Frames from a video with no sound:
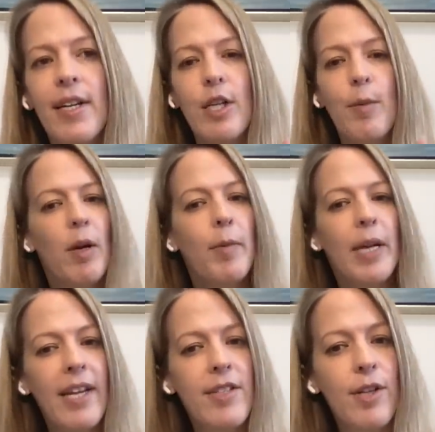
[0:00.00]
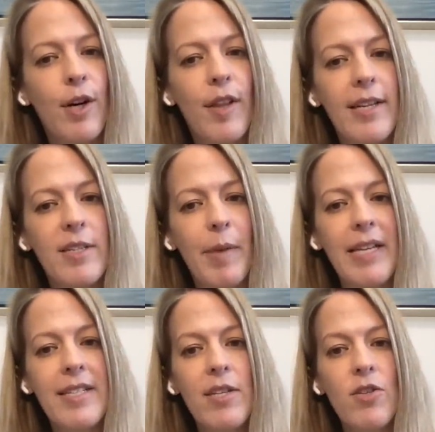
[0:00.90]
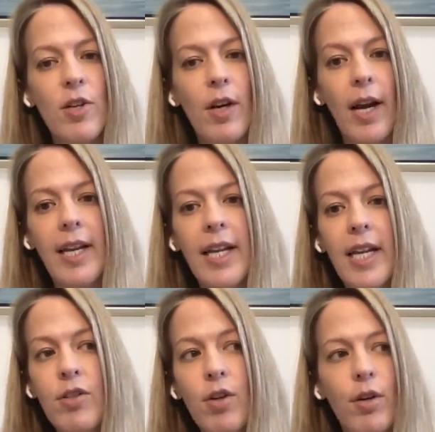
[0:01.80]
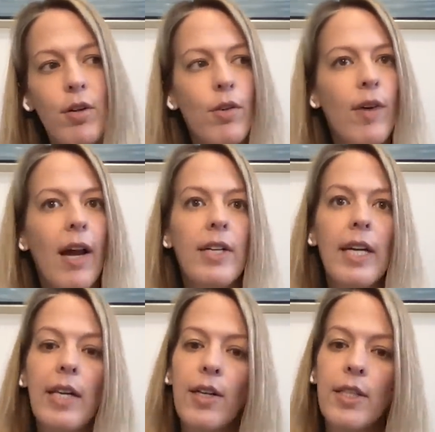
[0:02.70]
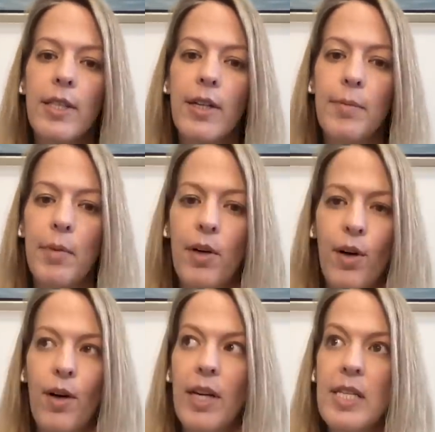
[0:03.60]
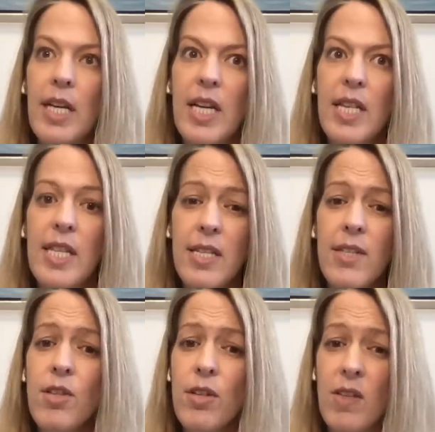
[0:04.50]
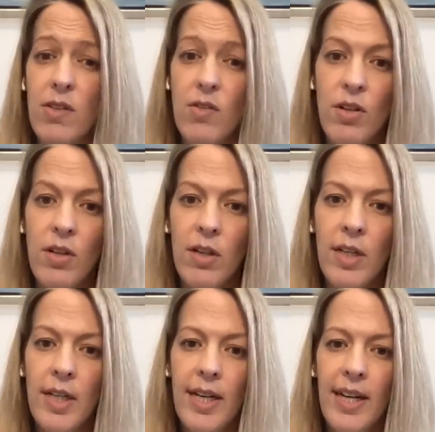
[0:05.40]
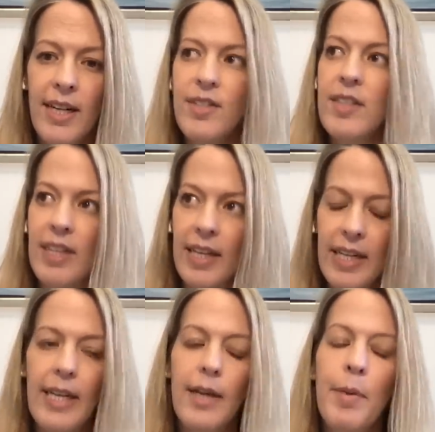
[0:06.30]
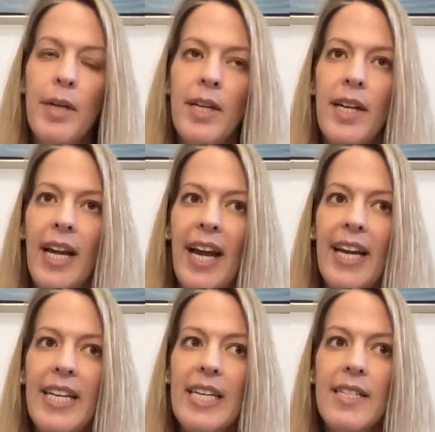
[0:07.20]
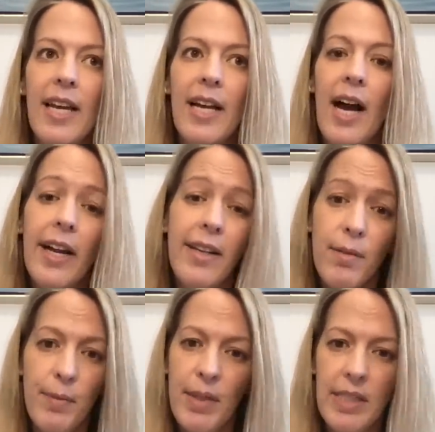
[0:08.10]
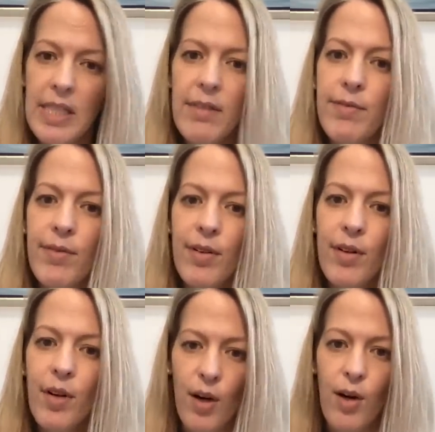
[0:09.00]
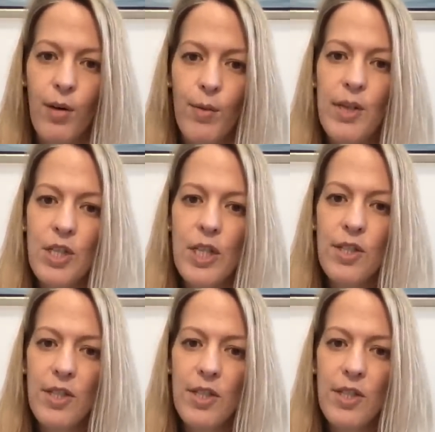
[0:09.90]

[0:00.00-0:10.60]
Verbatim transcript: you better be nice to her. That's my sister. And he turned around and he looked at her and he's like, this is your sister? And she's like, yep. And he's like, I didn't believe her when she